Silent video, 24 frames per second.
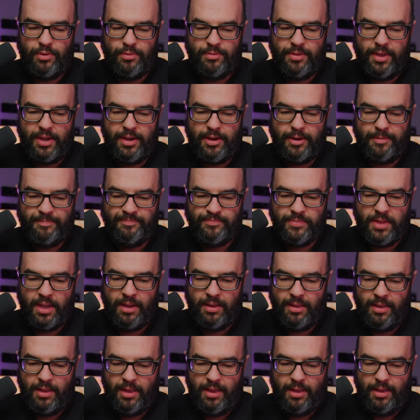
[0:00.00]
there.
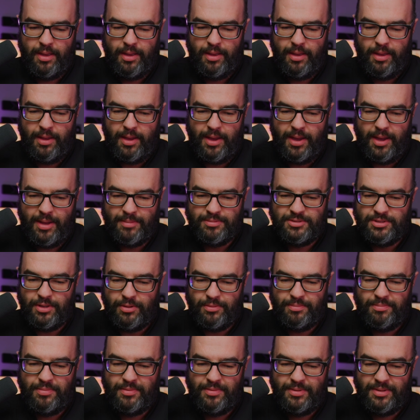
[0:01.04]

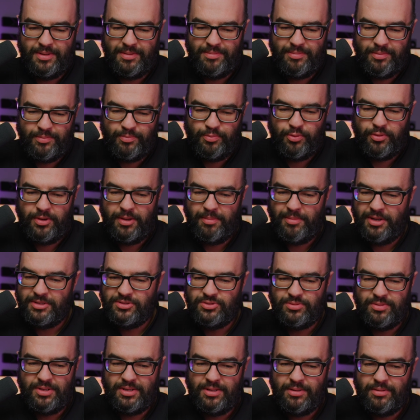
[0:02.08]
So pretty much
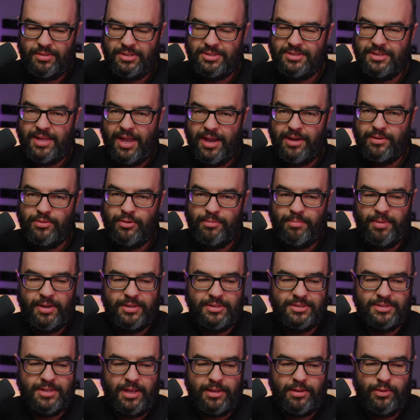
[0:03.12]
the standard
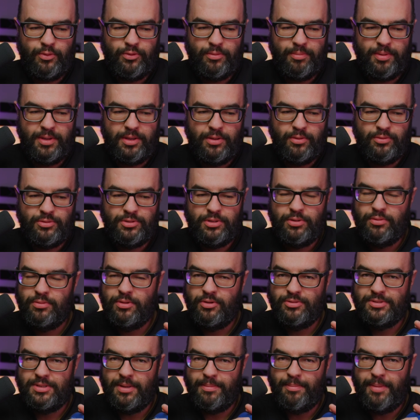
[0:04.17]
buttons that you would be used to.
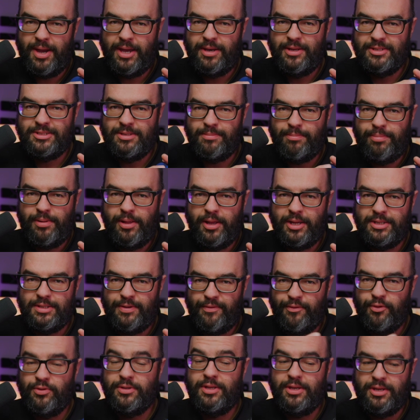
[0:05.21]
There's the minus and plus
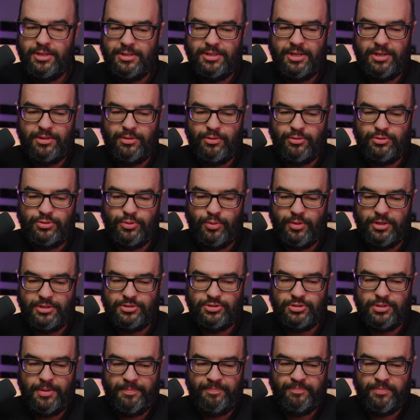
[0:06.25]
for the Nintendo
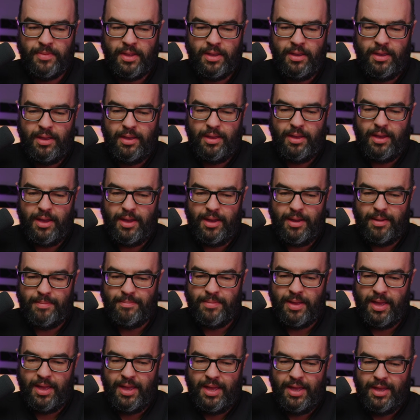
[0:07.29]
Switch.
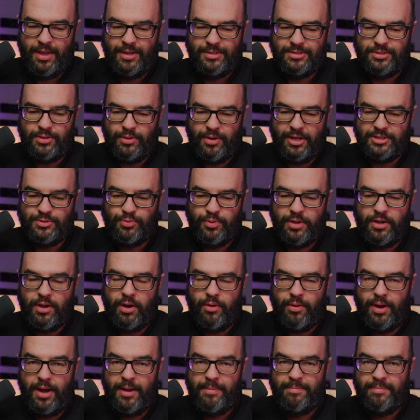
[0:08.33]
So as we go
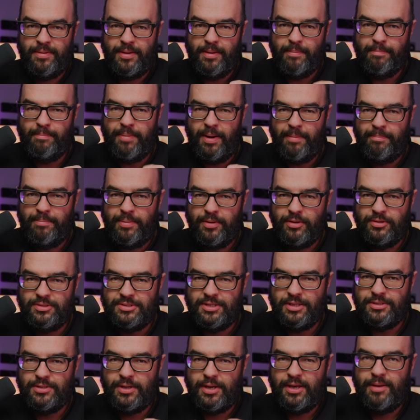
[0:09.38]
up, bumpers,
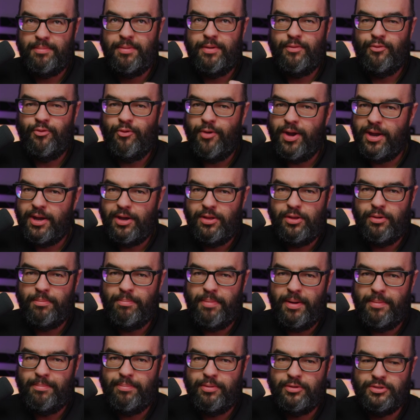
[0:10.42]
these are going to be regular
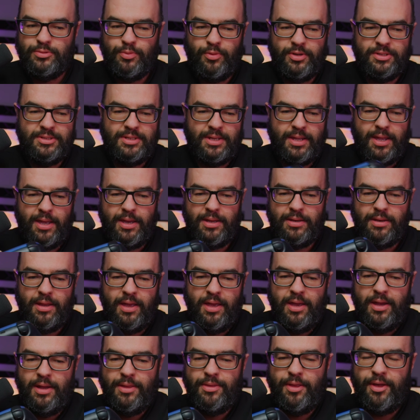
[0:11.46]
bumpers once again.
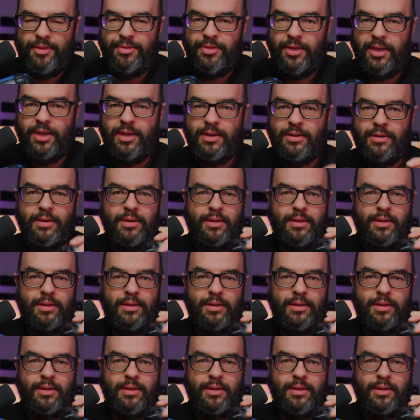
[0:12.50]
Nothing,